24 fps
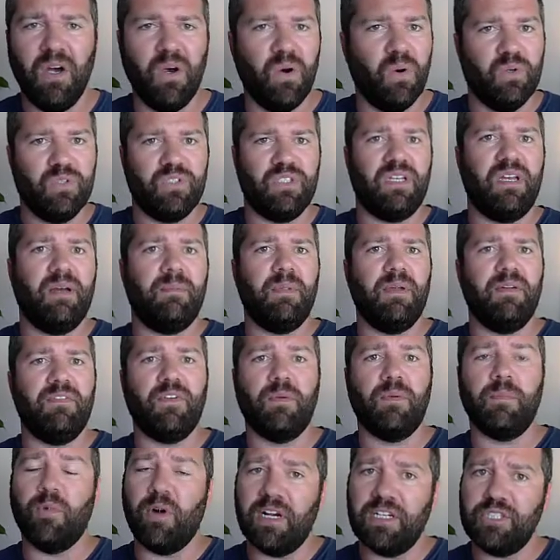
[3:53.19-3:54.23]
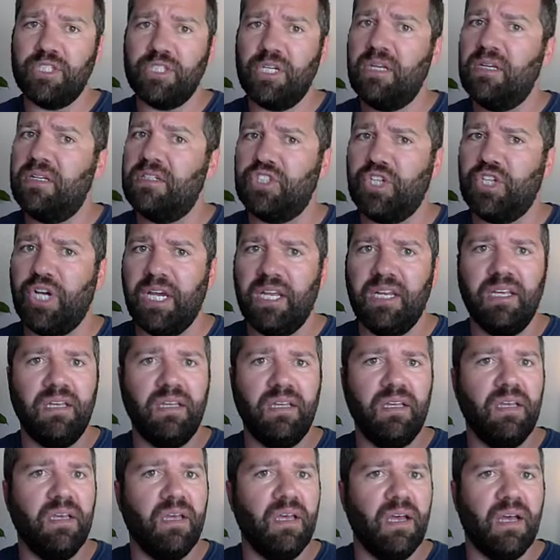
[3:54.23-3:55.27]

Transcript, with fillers: Or is it coming from Russia, China,